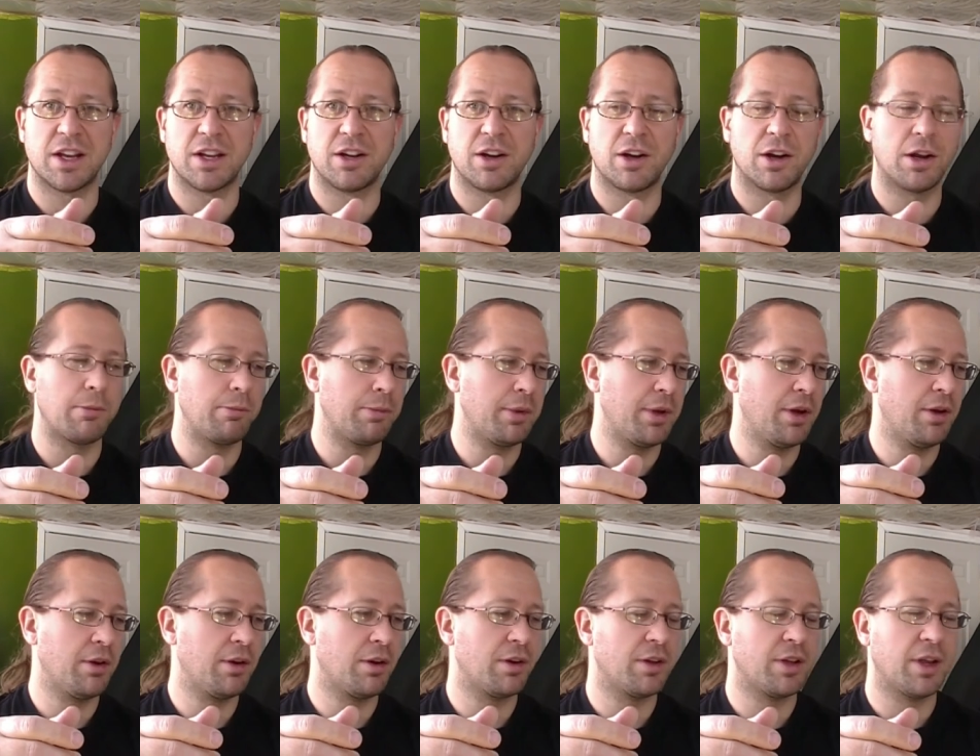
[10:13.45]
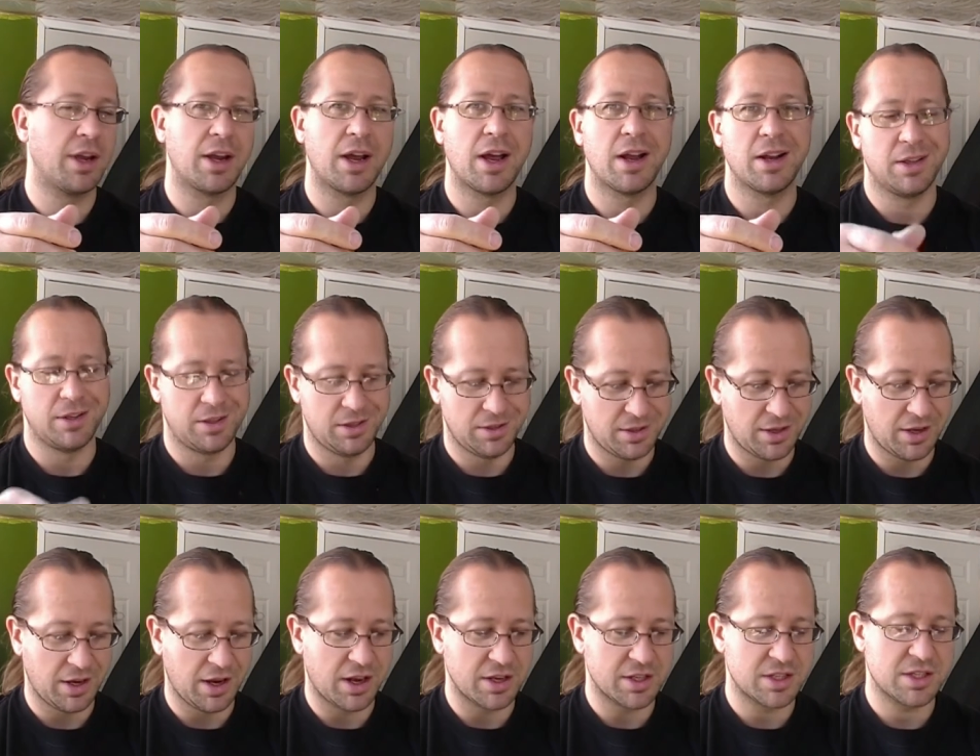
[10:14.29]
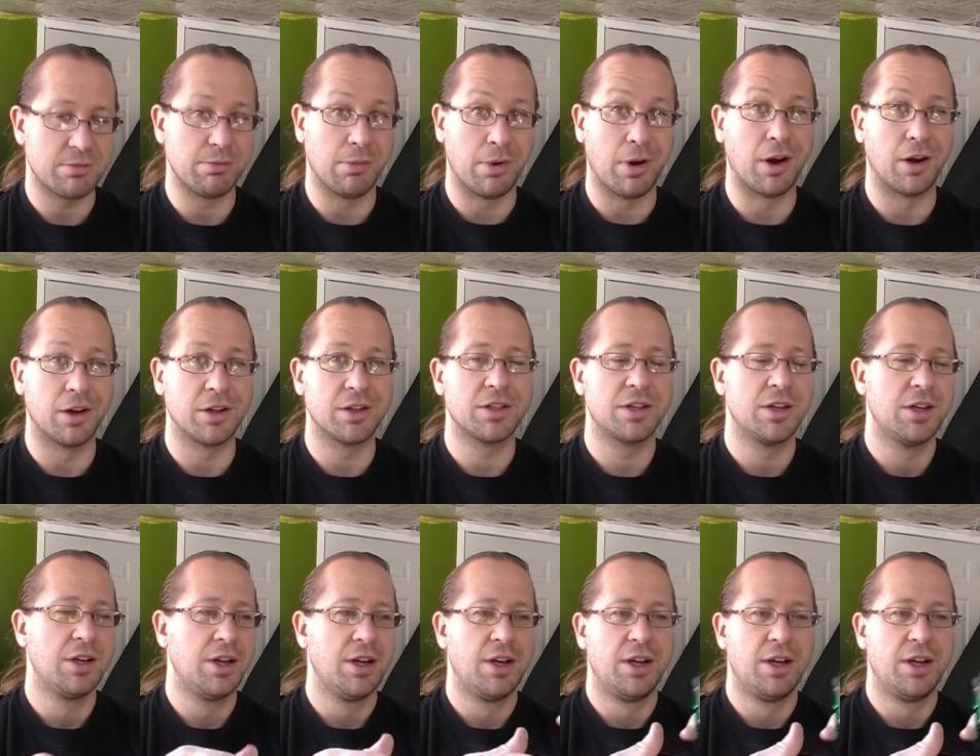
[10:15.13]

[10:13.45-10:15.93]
it in your computer. They got a little, they got smart,